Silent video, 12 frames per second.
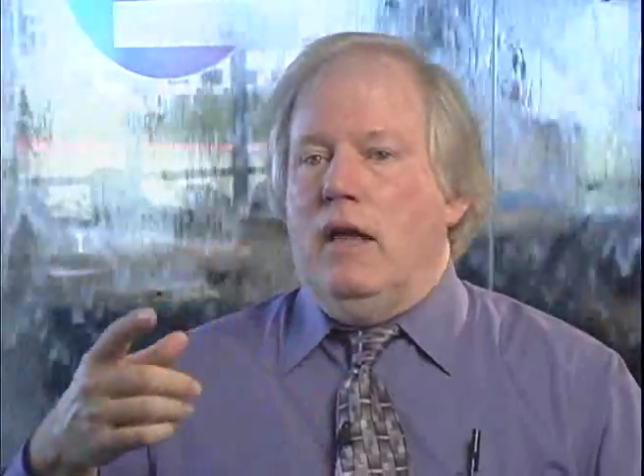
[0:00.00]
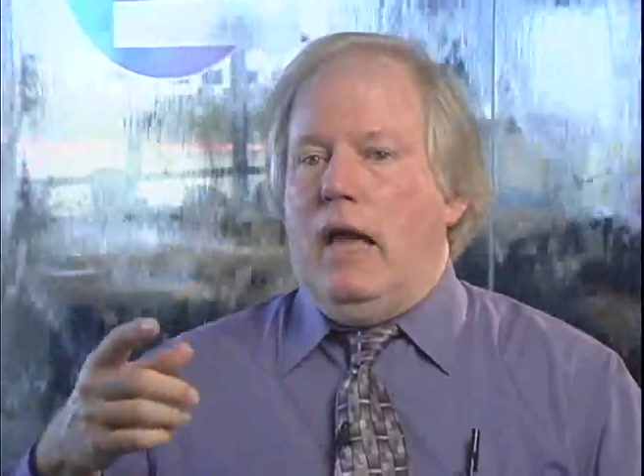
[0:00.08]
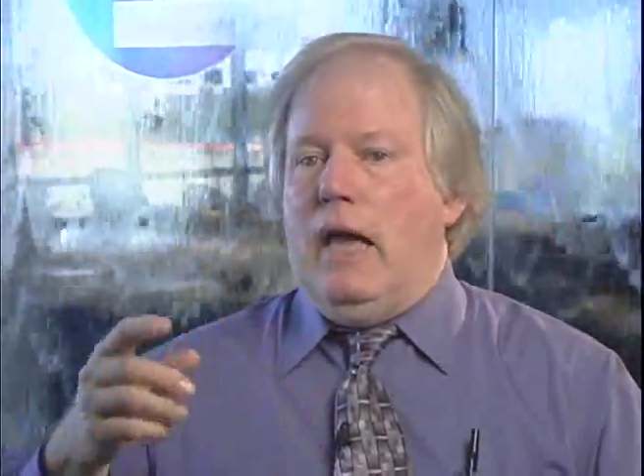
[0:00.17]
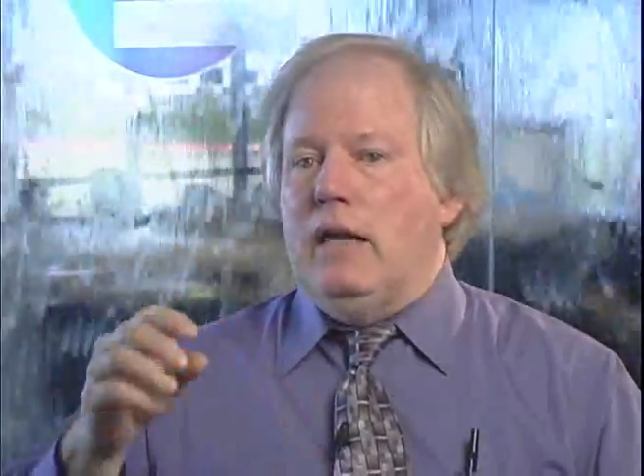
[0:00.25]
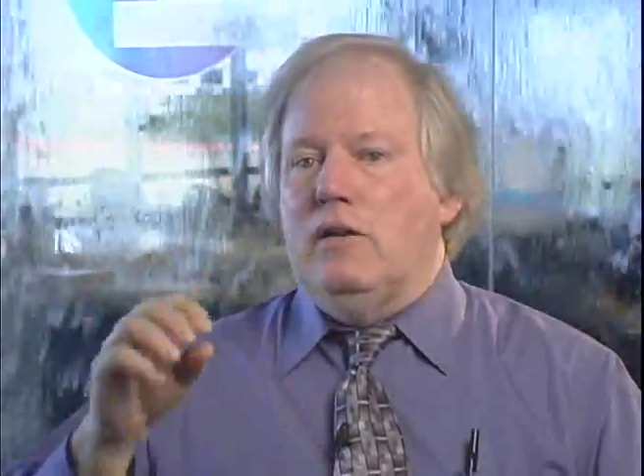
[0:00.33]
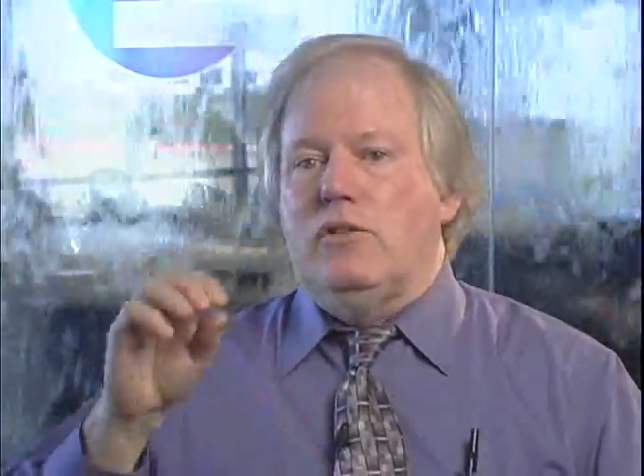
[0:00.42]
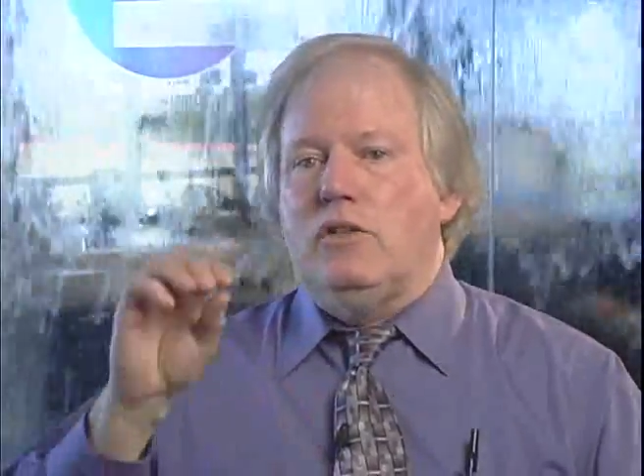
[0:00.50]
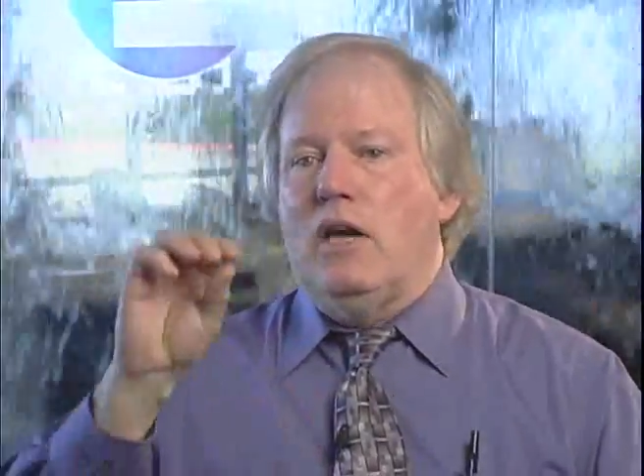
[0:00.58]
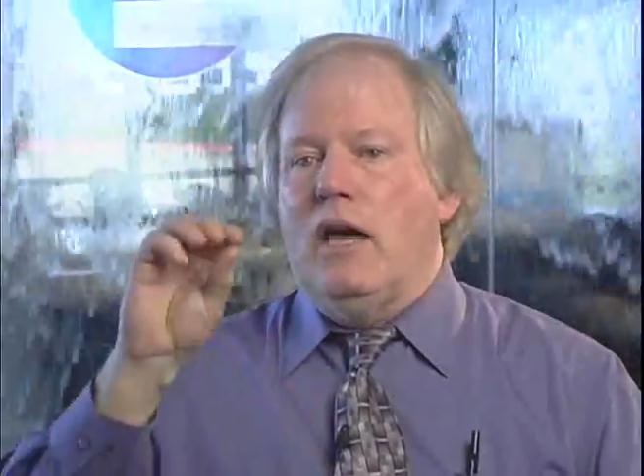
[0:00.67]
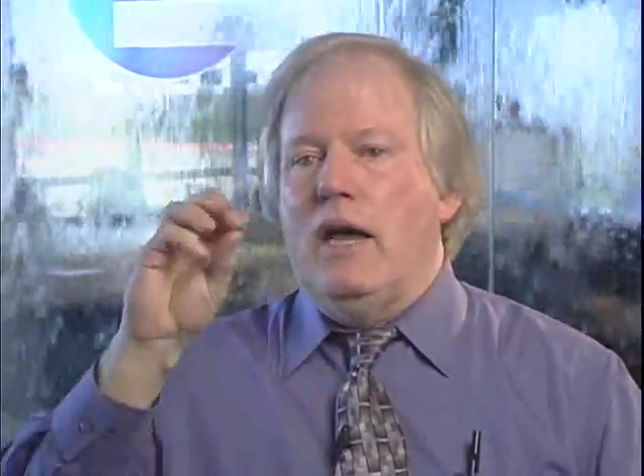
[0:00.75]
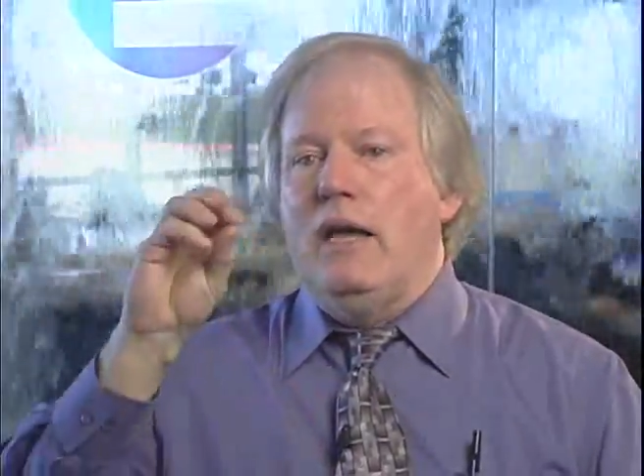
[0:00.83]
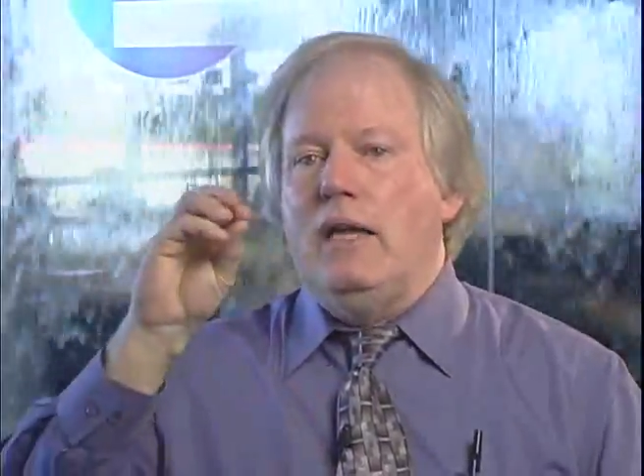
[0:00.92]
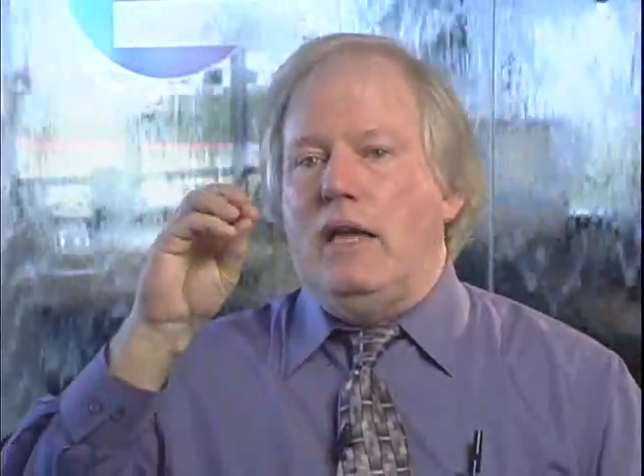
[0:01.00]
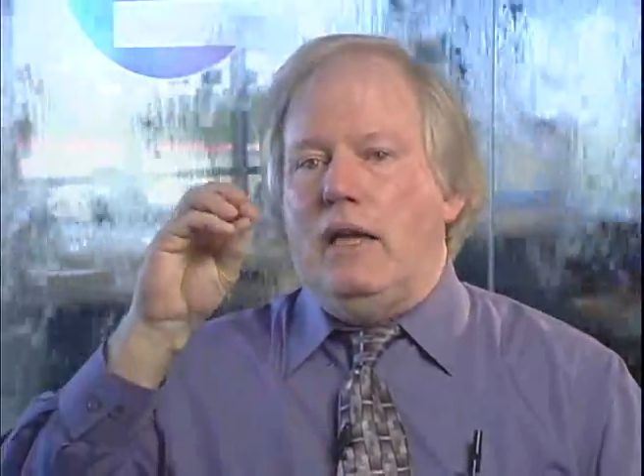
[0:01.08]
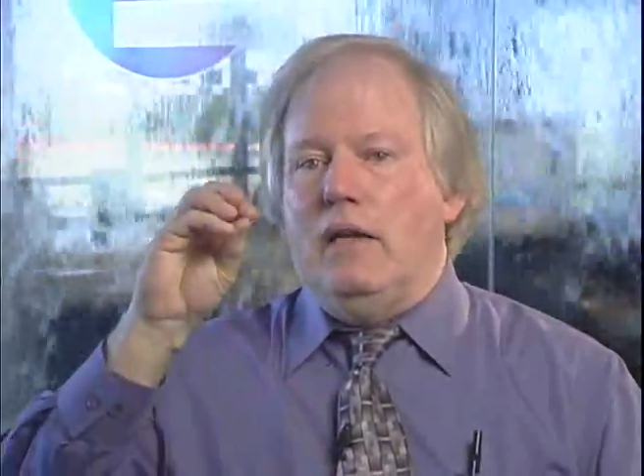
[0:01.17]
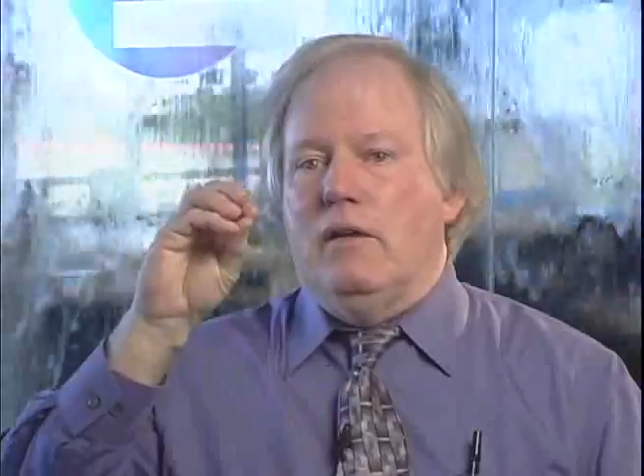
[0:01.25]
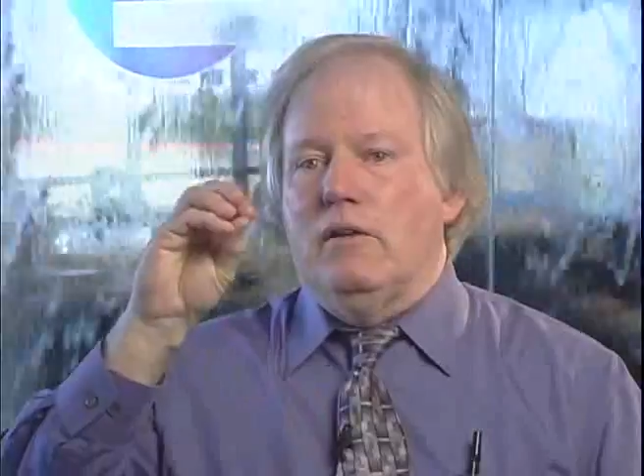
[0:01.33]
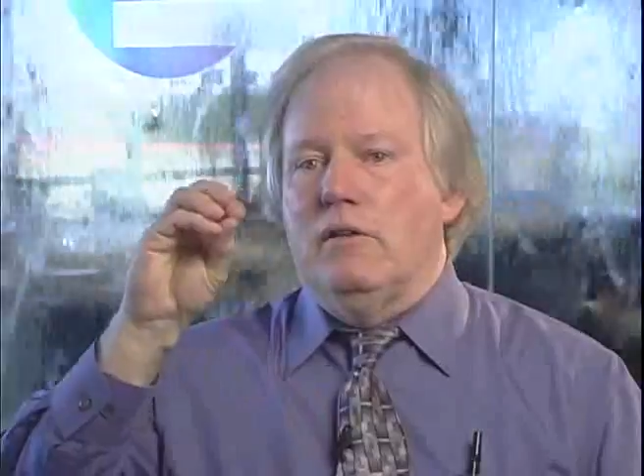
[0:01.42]
And a tiny
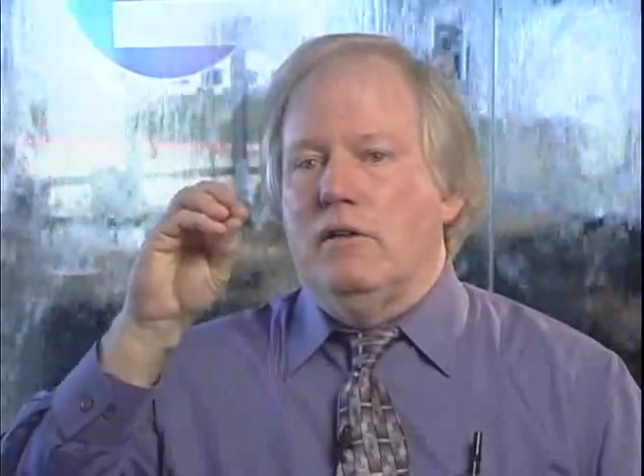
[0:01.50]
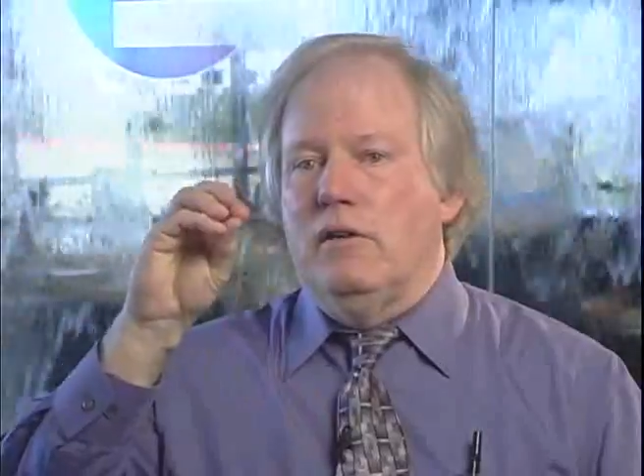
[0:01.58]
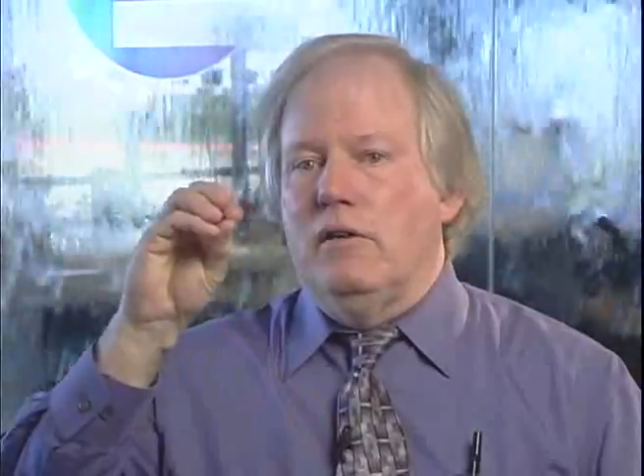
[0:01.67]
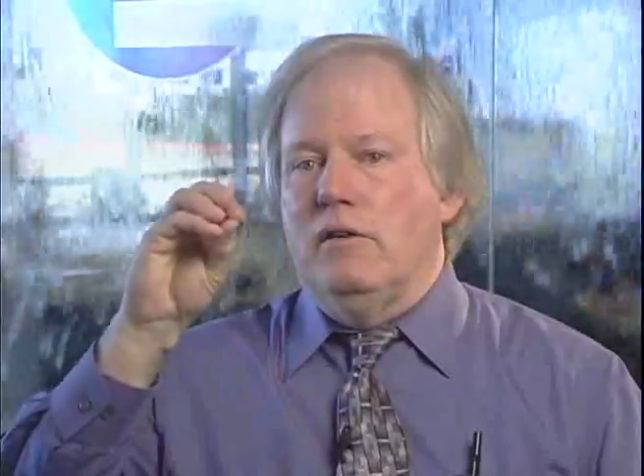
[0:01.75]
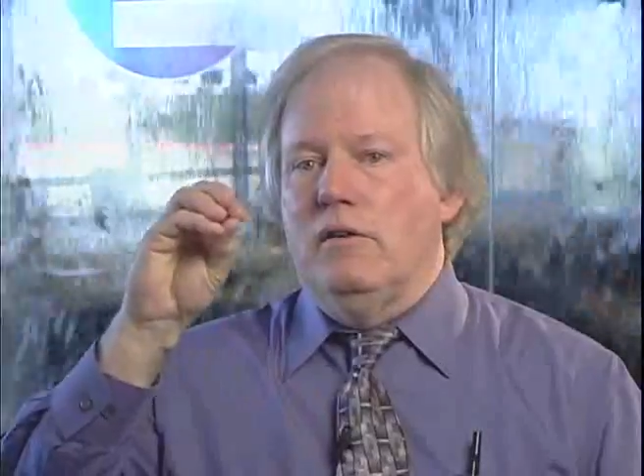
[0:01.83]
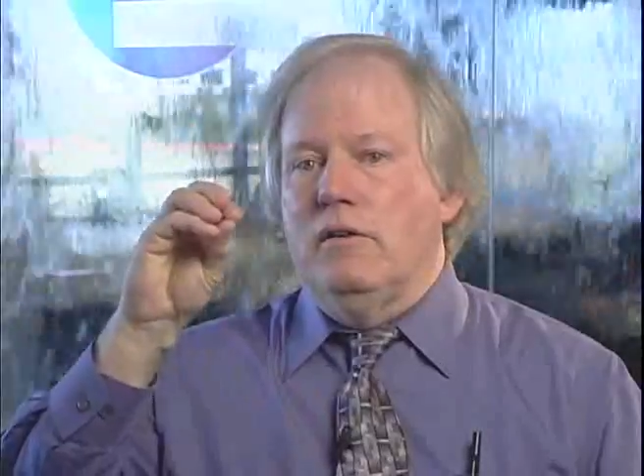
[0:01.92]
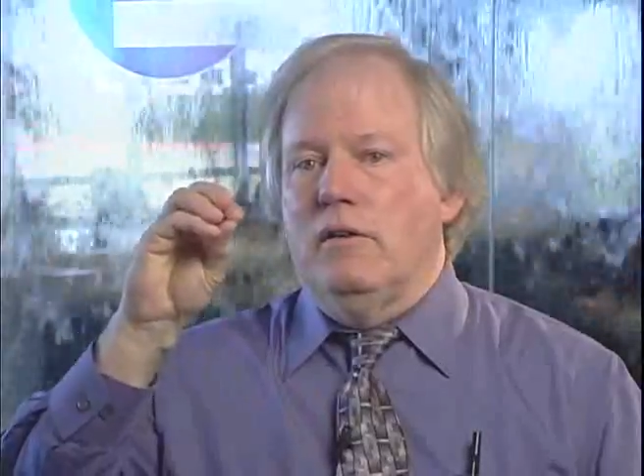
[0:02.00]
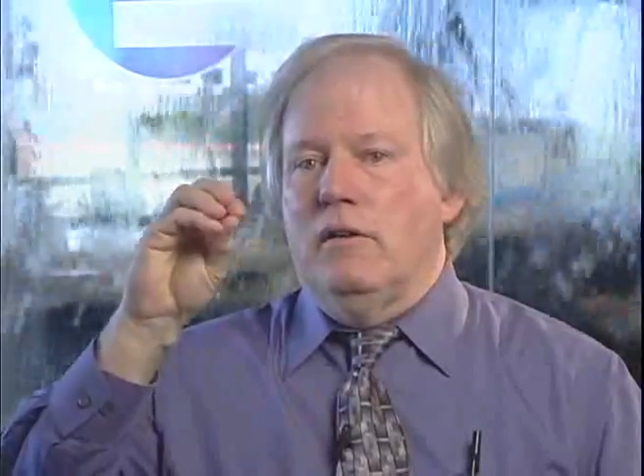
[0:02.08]
little